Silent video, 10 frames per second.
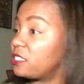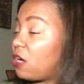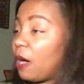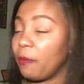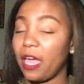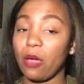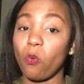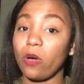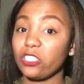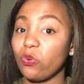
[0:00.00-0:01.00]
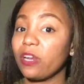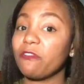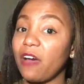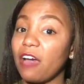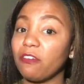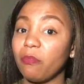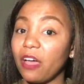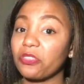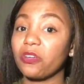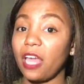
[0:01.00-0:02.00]
So I'm paying $125 a
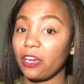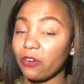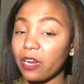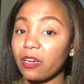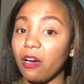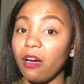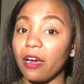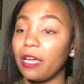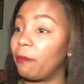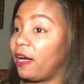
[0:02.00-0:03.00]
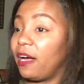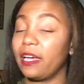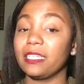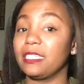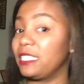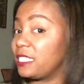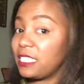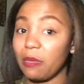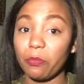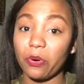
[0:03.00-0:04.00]
month on that credit card, and by
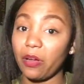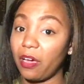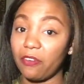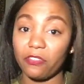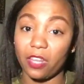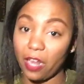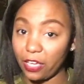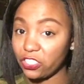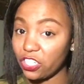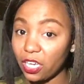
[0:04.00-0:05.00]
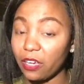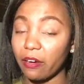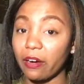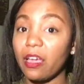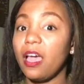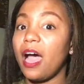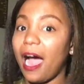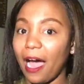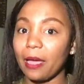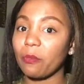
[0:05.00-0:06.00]
December of the next year,
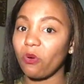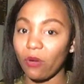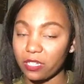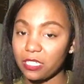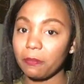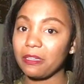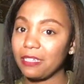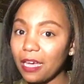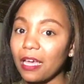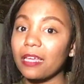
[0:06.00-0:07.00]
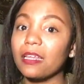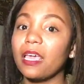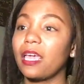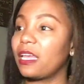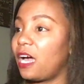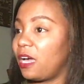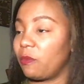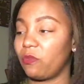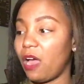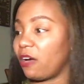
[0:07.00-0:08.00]
I'm going to be done, and
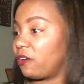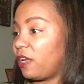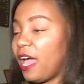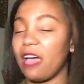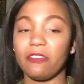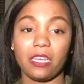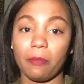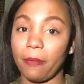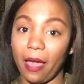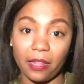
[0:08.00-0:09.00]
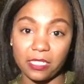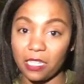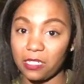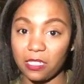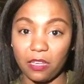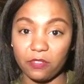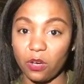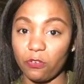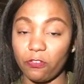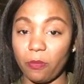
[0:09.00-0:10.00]
I'm not going to have any balance that's left
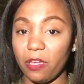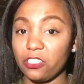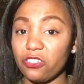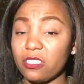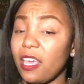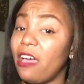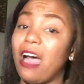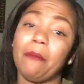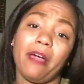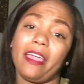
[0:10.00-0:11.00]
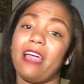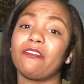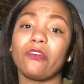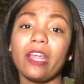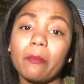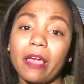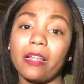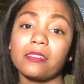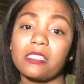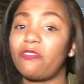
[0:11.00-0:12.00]
over from interest. Hell, I might have a credit
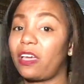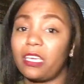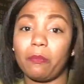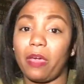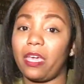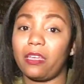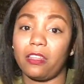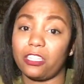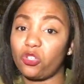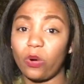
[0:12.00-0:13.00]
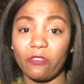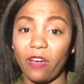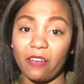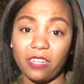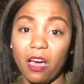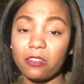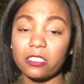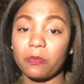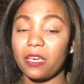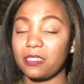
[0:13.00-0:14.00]
balance if I keep paying the
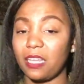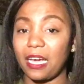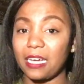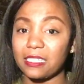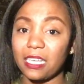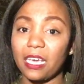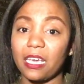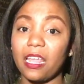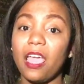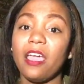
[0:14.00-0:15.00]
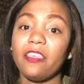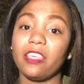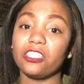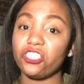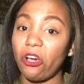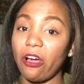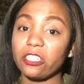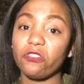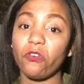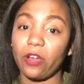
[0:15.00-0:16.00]
$25, because like I said, the
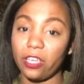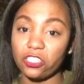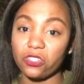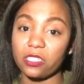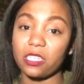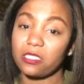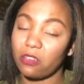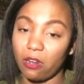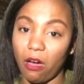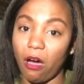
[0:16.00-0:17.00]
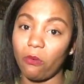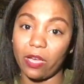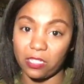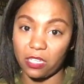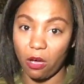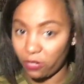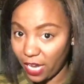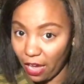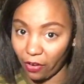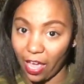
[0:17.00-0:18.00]
charge for interest is going to always go
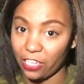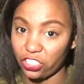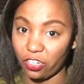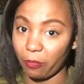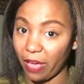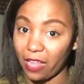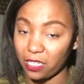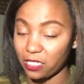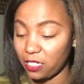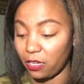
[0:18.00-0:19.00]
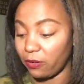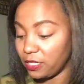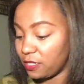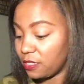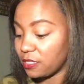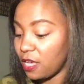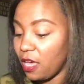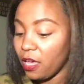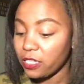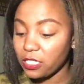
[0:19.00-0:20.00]
down as your balance decreases.
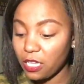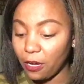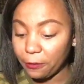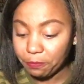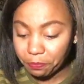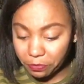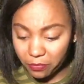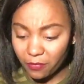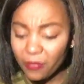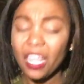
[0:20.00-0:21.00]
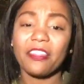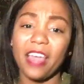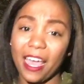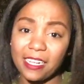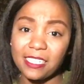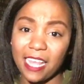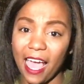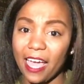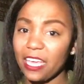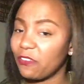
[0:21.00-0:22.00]
So that is
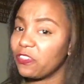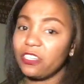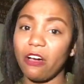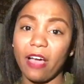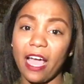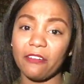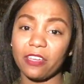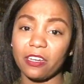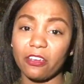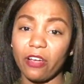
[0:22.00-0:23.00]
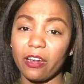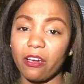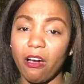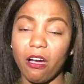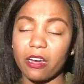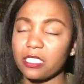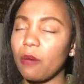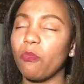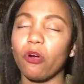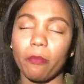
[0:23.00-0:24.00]
that. If you don't have any credit cards,
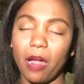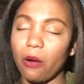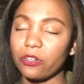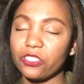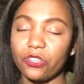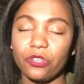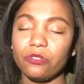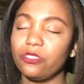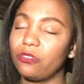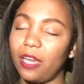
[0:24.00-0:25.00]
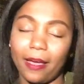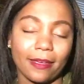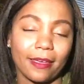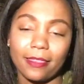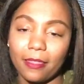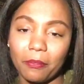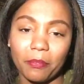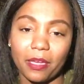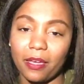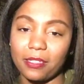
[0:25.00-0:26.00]
more power to you. Do not get them,
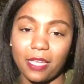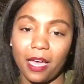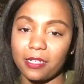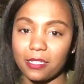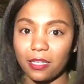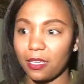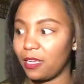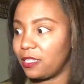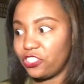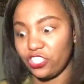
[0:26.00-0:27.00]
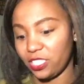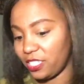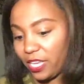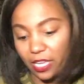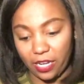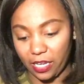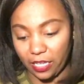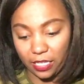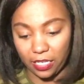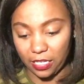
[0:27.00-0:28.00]
because honestly, it's just a headache
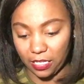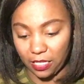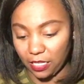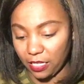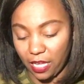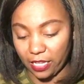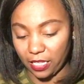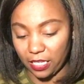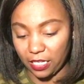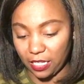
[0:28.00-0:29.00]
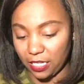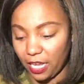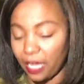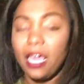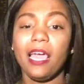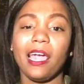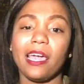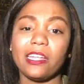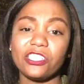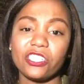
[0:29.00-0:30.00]
at the end of the day,
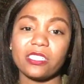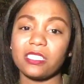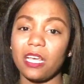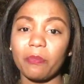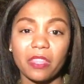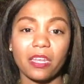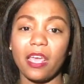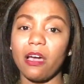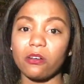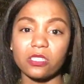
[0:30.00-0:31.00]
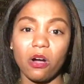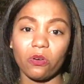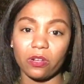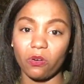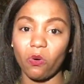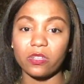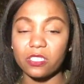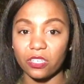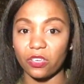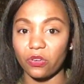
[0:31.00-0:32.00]
and it's just something else holding on
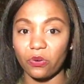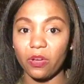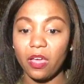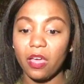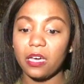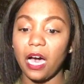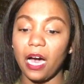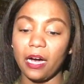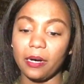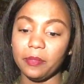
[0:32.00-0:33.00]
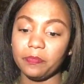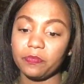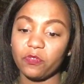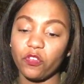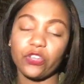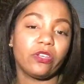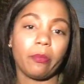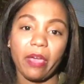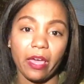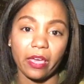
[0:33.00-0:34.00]
to you for you to
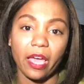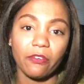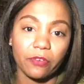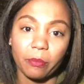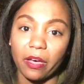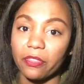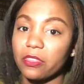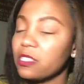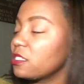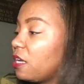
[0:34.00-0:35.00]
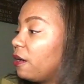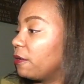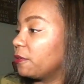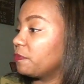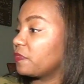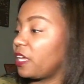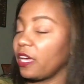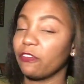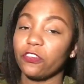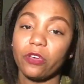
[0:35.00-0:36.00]
pay every month. So yeah,
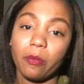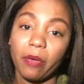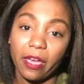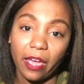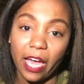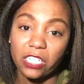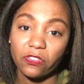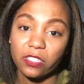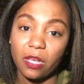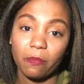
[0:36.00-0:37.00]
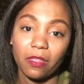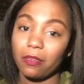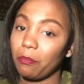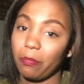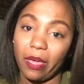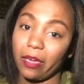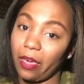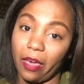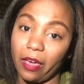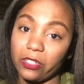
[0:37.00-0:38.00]
if you can pay cash for something, pay
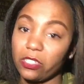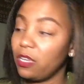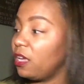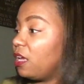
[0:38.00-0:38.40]
cash.